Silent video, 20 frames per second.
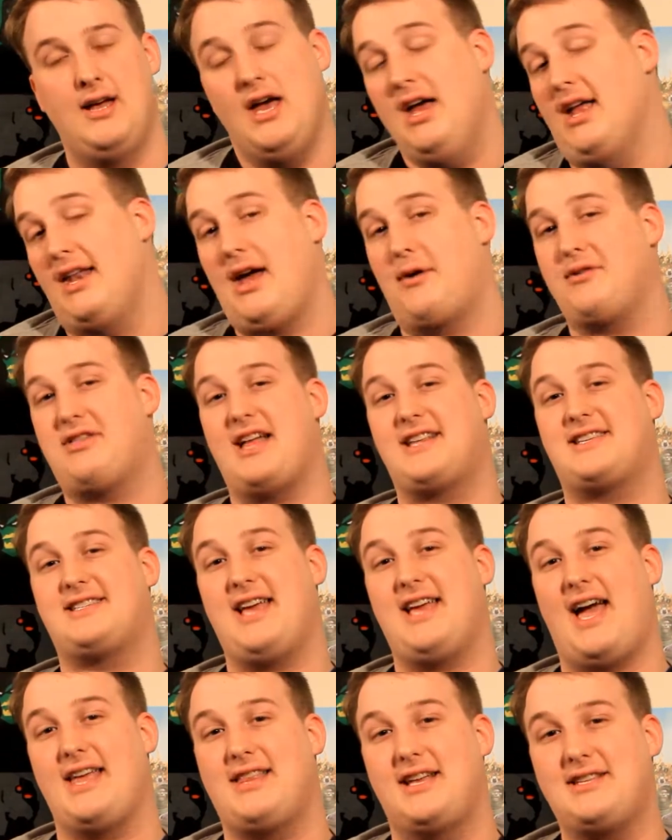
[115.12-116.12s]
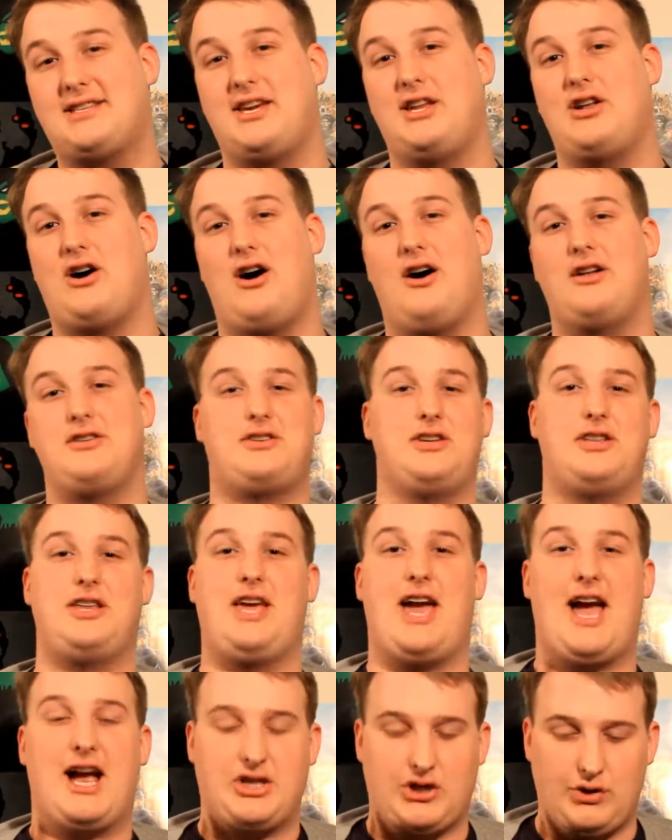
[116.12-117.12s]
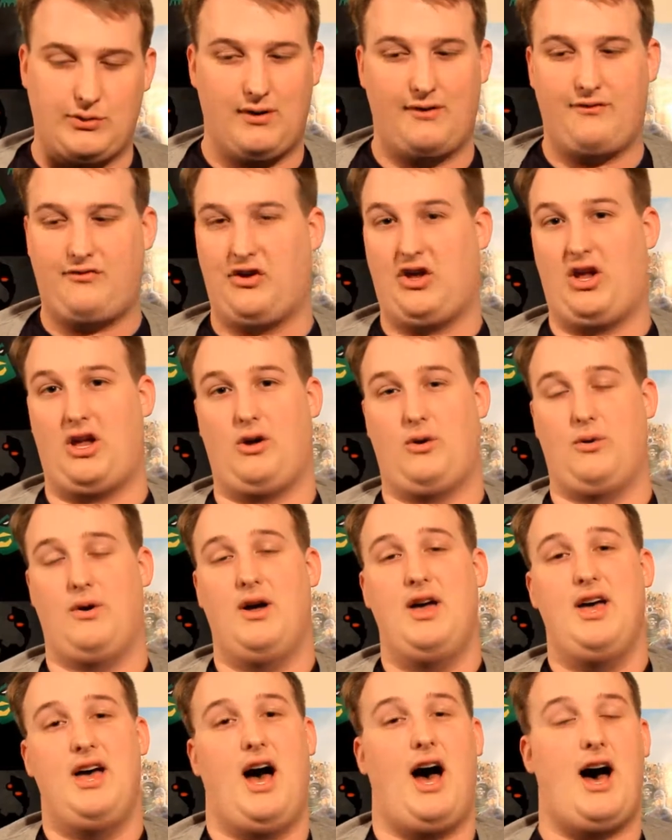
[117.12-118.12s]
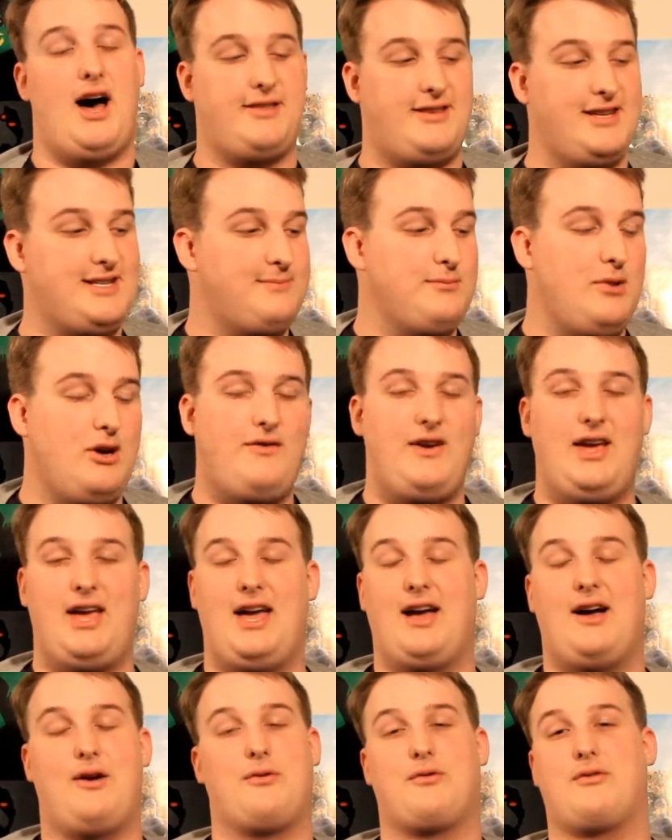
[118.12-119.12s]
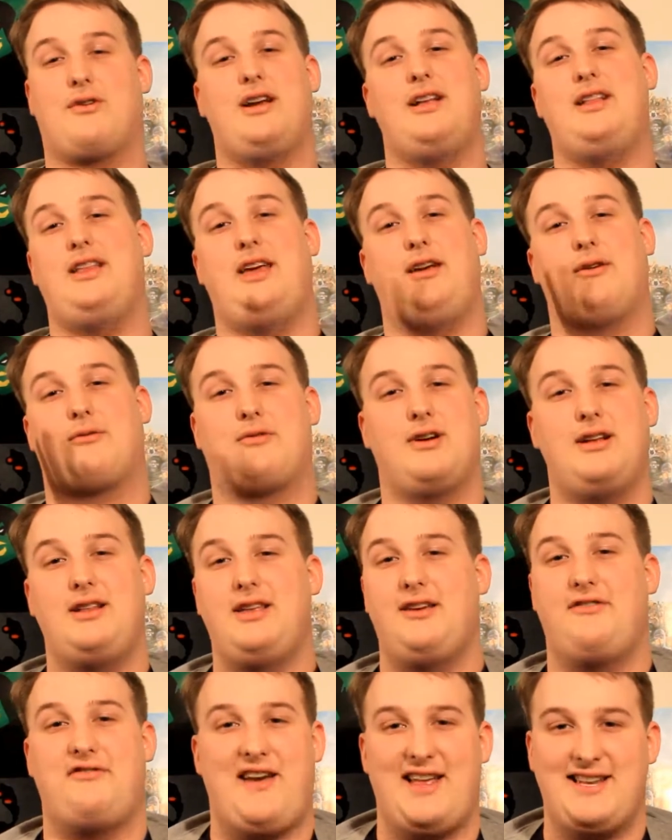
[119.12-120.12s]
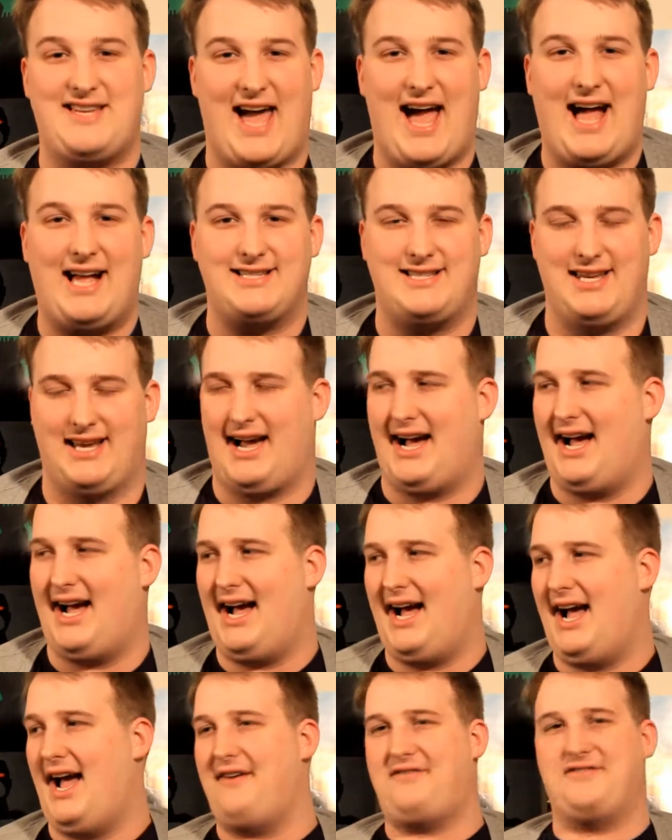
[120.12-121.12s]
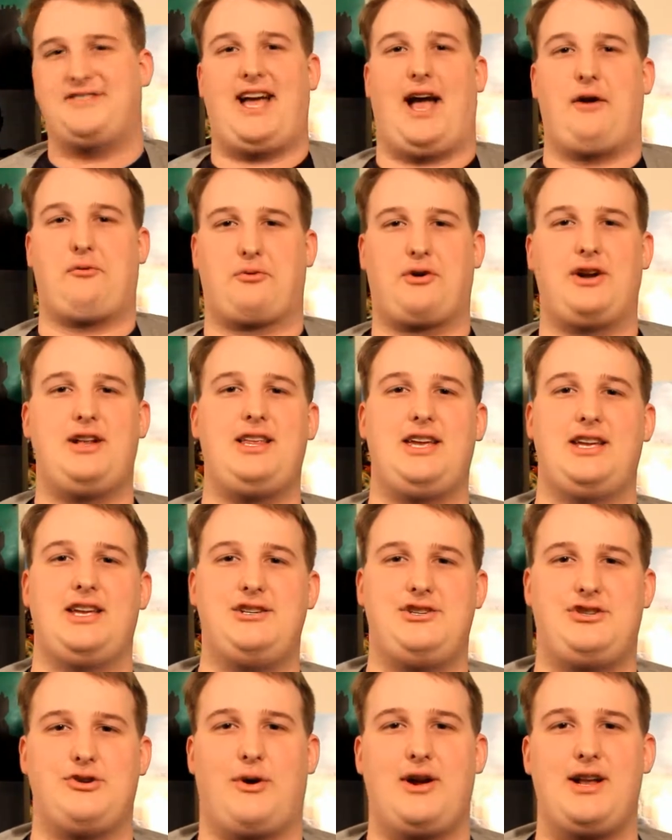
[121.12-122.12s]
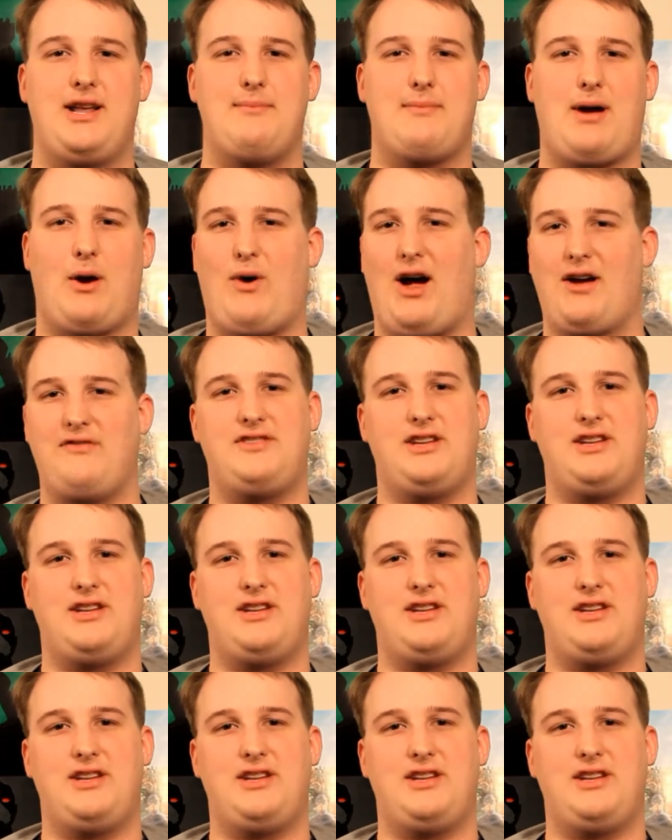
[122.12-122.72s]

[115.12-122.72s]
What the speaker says: Now with that said, let's get on to the actual review. This movie, really fantastic. I have to say, I really enjoyed it. My wife did